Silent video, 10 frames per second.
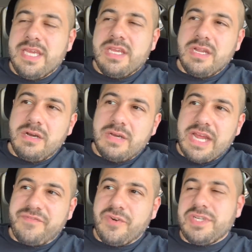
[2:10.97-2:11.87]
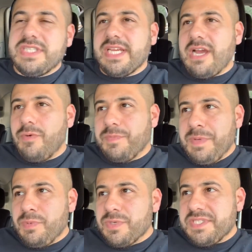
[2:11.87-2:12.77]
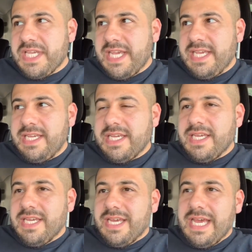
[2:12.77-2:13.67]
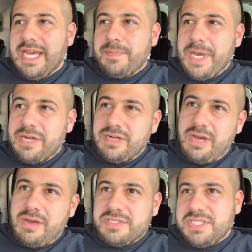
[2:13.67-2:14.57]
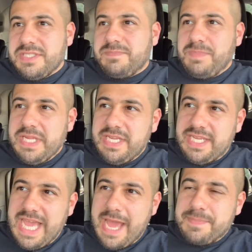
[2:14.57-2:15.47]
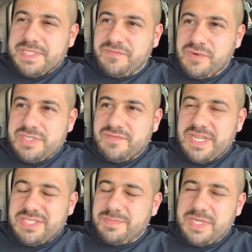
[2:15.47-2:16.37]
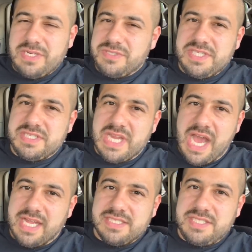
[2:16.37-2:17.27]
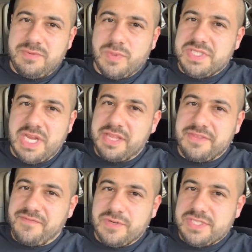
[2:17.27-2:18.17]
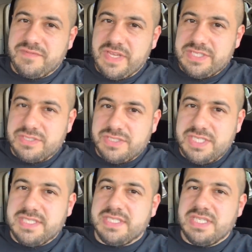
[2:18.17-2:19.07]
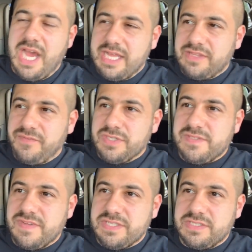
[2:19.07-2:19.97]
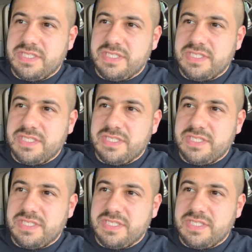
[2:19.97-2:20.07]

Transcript: You know, at first I got what people were saying uh, about, oh, she's beating Cap as the first Avenger, but no, she's not. She was not the first Avenger. She is not the first Avenger.